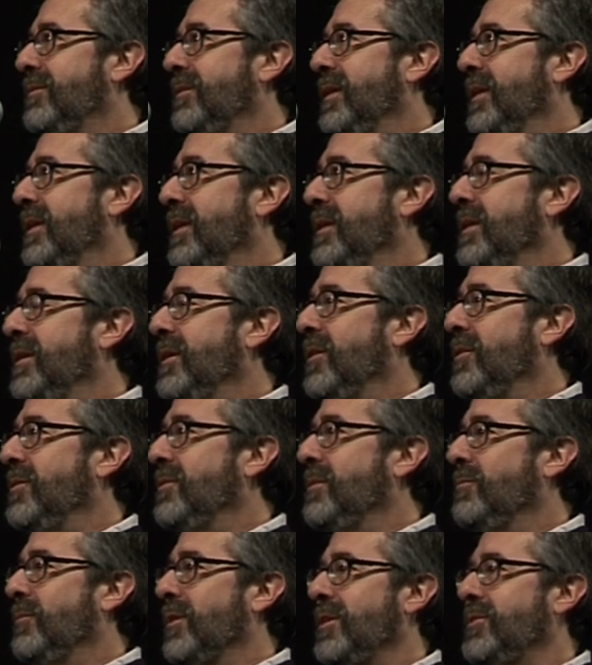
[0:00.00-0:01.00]
Uh, you know,
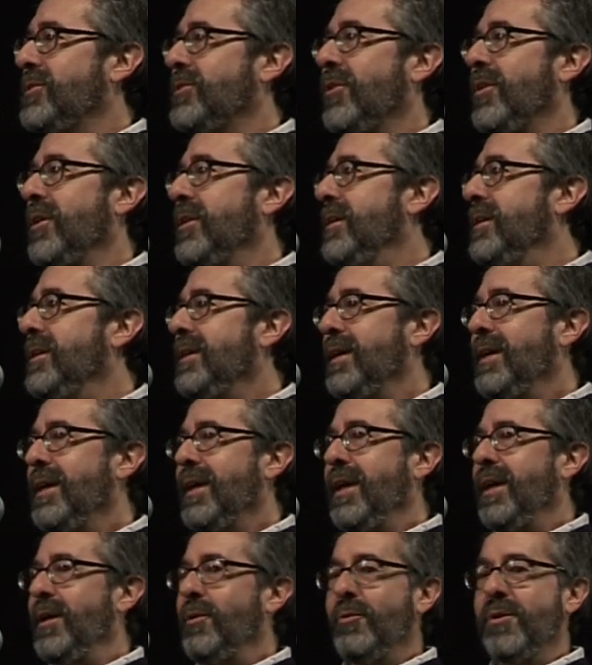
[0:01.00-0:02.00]
when I started,
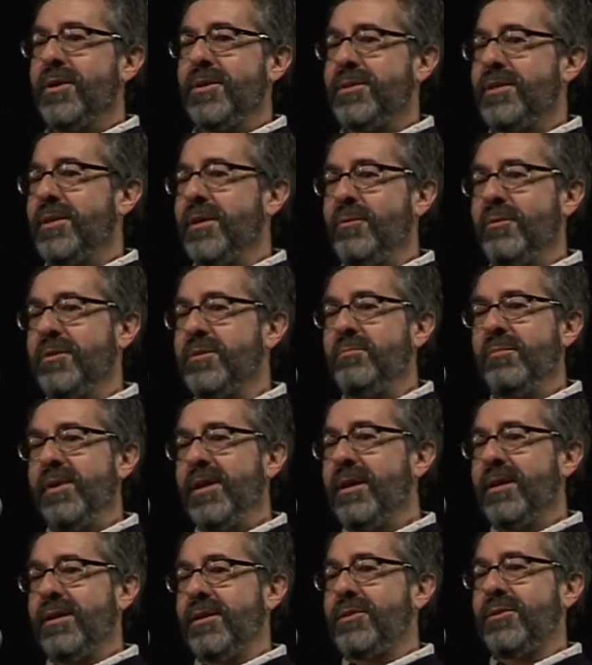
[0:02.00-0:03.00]
it was, it was
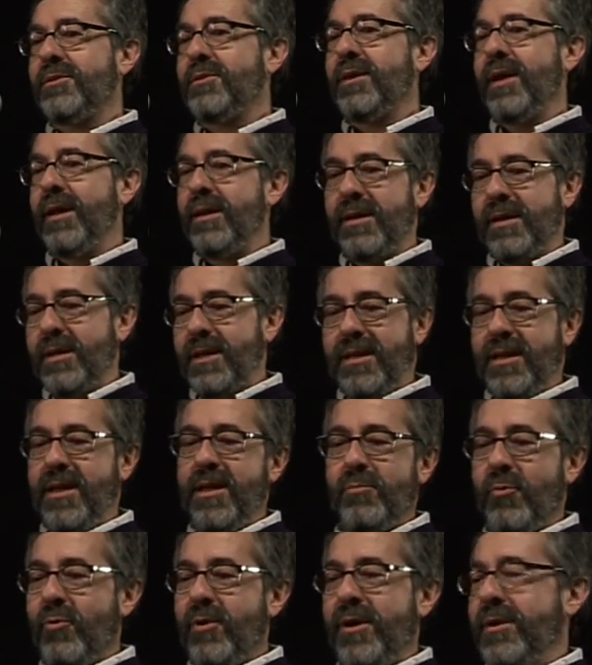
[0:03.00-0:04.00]
me and a, and a
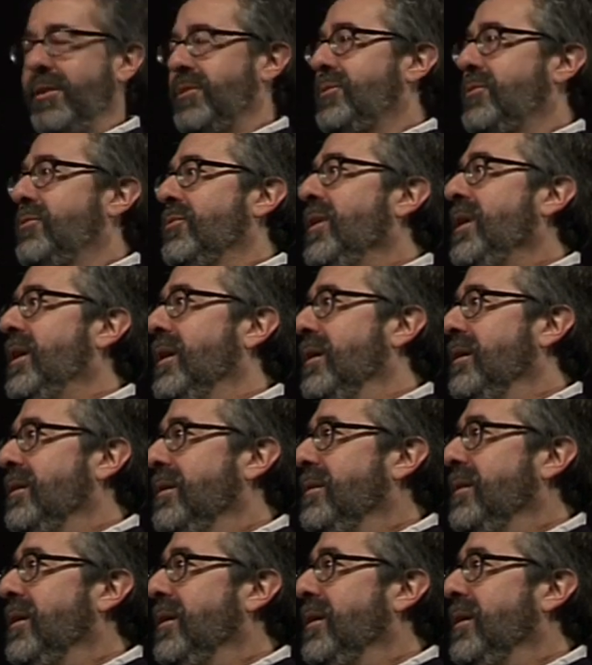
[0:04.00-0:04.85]
keyboard and a screen.